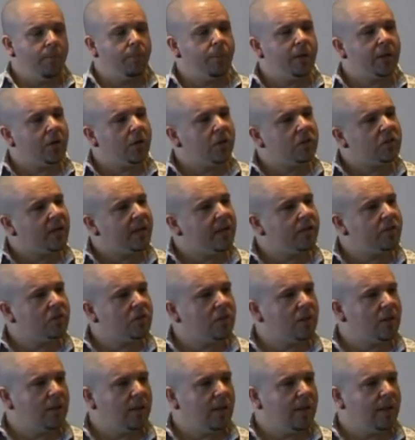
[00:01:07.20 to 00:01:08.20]
Because here's
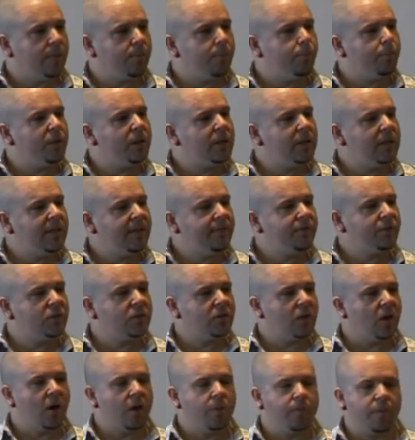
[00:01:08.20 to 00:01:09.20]
the thing,
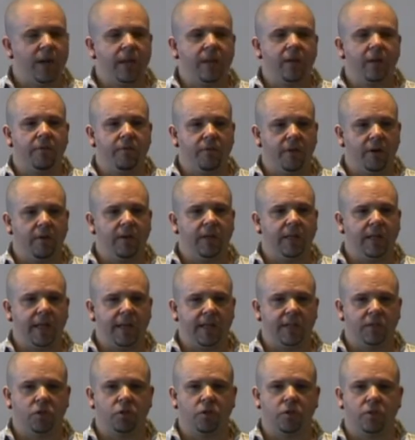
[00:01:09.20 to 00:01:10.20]
beliefs are by their very
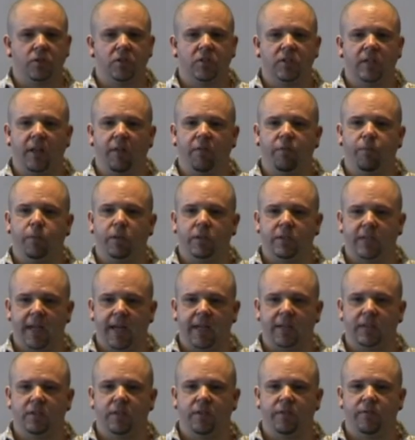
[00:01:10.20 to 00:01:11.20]
nature
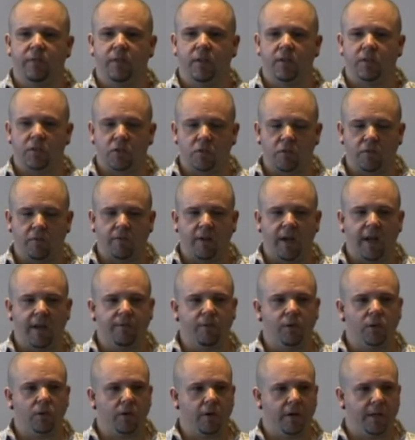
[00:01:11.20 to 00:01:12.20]
self-protective and
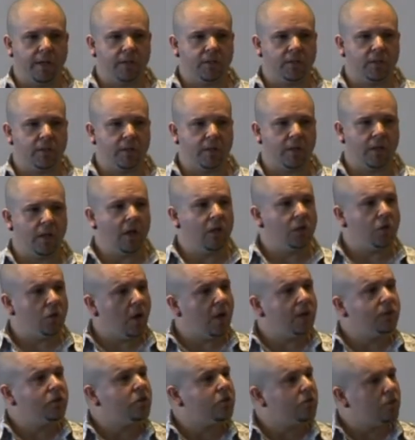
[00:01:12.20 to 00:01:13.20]
survival-oriented.
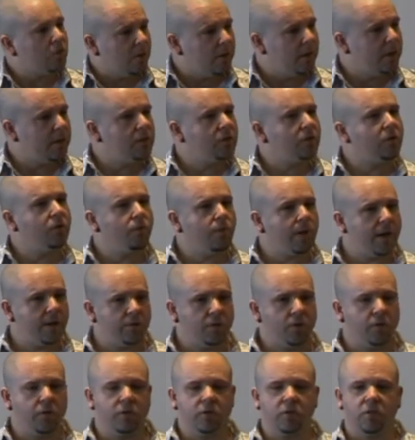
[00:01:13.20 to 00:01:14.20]
Not just oriented
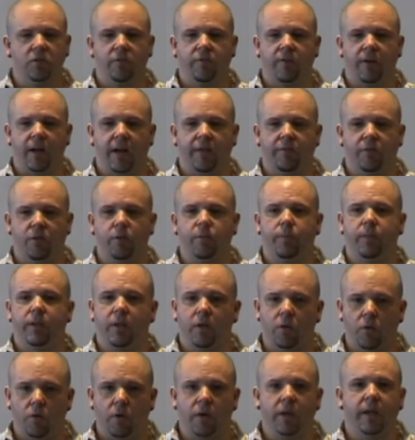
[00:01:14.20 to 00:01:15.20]
around your survival,
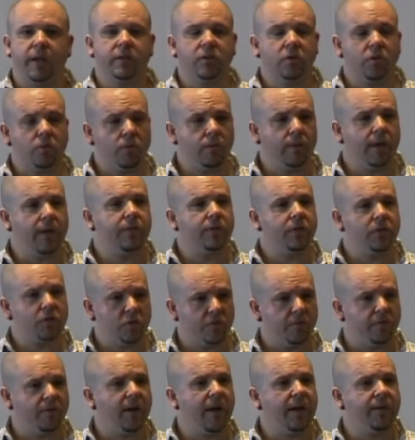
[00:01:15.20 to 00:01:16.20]
but oriented around the
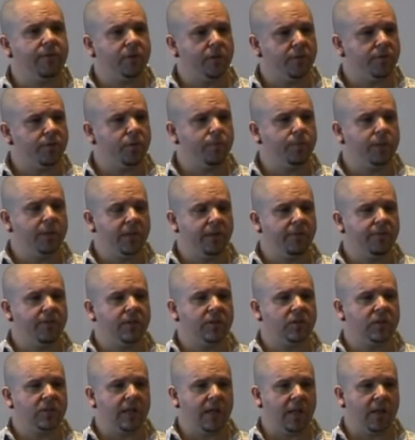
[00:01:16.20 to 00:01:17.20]
survival of the belief
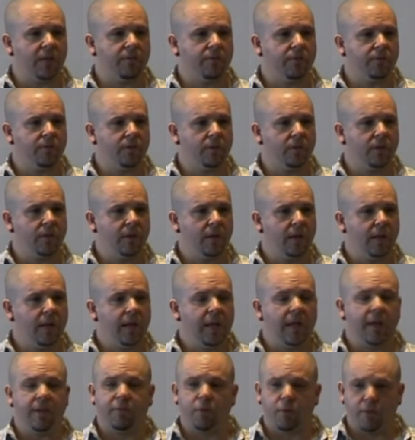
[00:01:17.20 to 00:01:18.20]
itself.
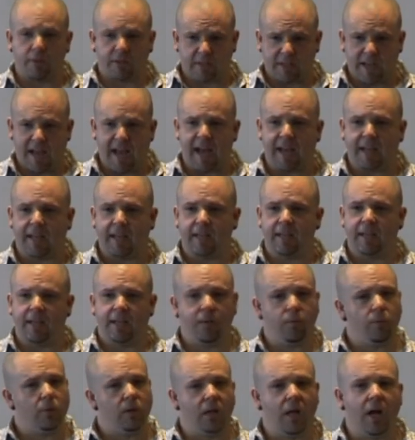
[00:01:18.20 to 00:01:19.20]
If you attack it,
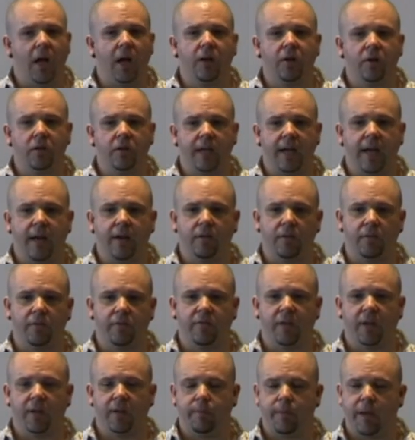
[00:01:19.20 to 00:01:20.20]
it will hunker down and
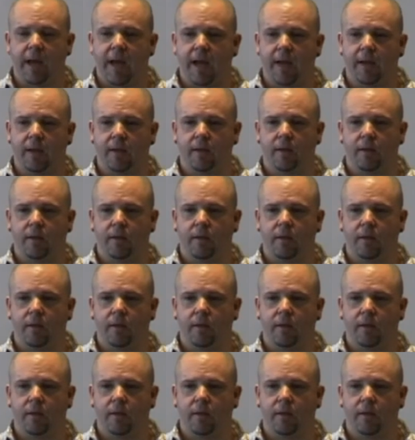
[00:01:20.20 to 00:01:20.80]
fight back.